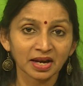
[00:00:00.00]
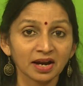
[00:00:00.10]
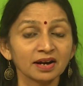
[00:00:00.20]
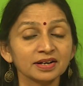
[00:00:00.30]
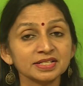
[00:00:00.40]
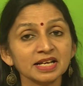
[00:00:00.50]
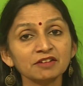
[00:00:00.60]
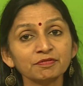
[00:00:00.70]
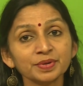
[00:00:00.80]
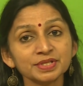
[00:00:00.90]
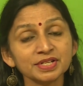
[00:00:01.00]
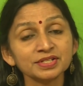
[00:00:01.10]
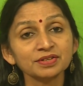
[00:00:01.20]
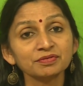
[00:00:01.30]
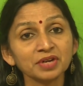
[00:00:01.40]
Her
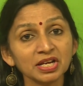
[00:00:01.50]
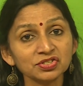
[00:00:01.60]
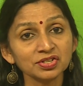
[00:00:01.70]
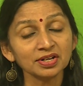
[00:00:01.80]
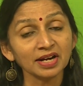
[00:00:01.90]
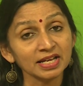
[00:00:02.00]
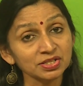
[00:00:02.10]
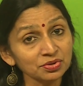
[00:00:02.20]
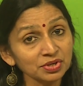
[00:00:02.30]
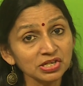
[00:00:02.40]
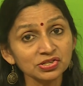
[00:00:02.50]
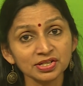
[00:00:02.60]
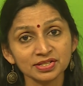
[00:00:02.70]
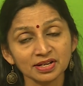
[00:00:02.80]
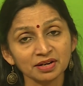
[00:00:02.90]
self-possessive nature
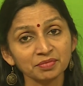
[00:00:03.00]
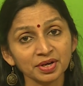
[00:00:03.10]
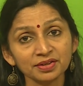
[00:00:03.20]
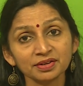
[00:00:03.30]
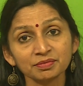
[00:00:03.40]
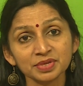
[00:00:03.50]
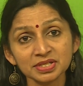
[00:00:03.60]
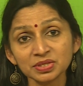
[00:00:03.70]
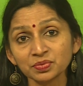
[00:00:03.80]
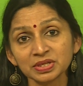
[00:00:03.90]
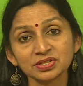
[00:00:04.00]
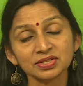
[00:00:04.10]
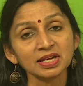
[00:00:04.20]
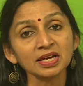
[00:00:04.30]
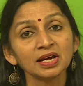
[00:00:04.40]
astonishes her mother, Mrs.
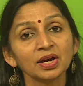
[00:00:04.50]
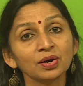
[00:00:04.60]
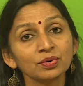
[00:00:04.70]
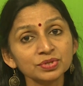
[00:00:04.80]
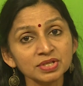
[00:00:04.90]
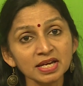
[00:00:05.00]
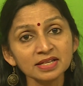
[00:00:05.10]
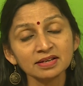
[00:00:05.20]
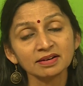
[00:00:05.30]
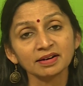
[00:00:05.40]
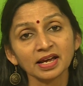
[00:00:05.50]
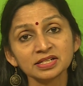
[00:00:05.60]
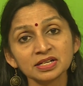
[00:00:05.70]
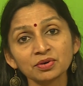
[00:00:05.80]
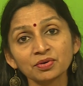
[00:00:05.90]
Vincy, who sees her
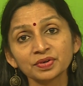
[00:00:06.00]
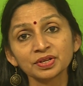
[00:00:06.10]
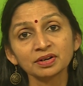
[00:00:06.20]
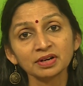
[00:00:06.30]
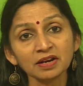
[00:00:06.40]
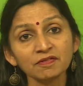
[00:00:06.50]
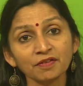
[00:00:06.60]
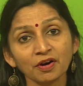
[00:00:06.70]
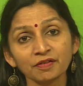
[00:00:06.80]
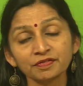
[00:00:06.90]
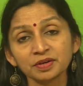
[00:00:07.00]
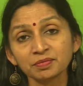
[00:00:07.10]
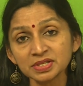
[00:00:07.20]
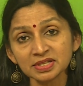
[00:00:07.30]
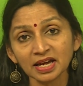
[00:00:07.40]
getting over the grief of the
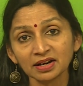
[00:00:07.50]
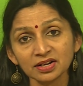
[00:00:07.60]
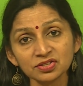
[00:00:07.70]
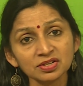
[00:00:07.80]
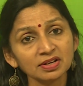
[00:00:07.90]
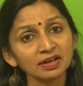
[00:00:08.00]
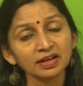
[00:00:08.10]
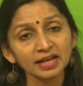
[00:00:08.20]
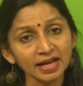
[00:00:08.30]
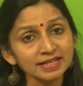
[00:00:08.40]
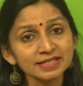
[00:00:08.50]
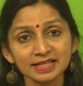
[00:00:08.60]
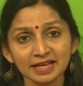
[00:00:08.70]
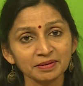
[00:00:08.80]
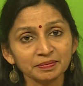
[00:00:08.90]
miscarriage nicely.